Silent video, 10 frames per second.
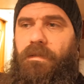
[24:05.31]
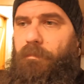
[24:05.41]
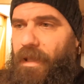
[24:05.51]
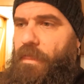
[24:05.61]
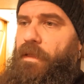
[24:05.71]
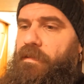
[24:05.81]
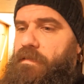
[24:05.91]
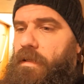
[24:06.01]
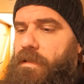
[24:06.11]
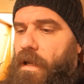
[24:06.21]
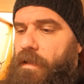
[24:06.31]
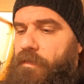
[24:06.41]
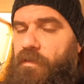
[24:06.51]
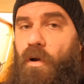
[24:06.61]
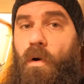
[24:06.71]
big things are
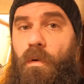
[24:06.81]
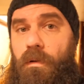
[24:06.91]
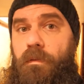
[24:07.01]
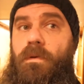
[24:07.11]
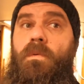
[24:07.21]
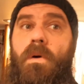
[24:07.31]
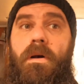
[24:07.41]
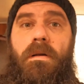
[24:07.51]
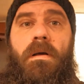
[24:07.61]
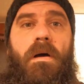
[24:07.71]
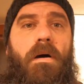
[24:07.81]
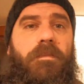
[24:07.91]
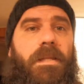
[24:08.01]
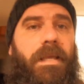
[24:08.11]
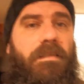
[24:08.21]
done. So the work
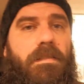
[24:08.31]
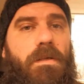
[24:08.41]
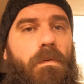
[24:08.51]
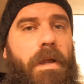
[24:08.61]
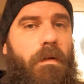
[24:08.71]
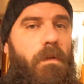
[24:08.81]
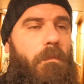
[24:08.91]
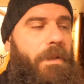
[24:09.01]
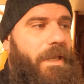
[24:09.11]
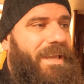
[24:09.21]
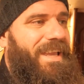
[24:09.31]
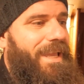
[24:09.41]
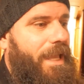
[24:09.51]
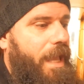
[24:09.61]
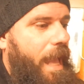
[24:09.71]
of the next 2 weeks will be
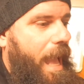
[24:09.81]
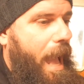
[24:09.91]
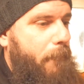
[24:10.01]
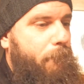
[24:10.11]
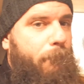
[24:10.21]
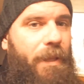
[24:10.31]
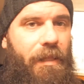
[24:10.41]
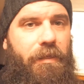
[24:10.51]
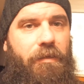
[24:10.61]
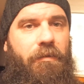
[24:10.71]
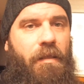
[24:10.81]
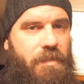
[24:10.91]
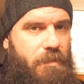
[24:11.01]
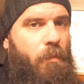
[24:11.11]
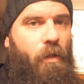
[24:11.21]
a billion
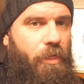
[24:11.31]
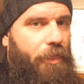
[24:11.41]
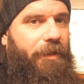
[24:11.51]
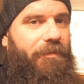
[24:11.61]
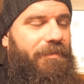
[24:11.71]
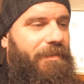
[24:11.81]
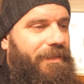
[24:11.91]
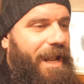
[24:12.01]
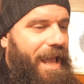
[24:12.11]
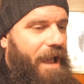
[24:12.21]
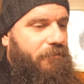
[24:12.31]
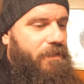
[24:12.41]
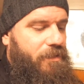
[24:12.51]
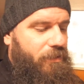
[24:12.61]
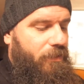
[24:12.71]
small things that I have
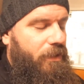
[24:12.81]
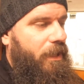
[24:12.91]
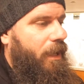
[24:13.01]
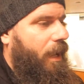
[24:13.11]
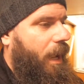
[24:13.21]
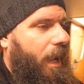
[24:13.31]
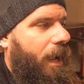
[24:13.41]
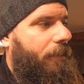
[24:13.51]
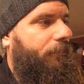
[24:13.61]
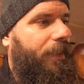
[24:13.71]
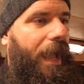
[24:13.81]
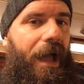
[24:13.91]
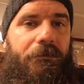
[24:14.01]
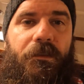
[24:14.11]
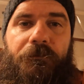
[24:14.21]
to do. I
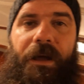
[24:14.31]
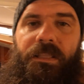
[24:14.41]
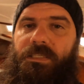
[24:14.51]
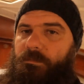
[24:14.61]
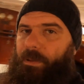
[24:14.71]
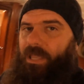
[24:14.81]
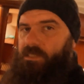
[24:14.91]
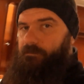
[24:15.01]
have to find space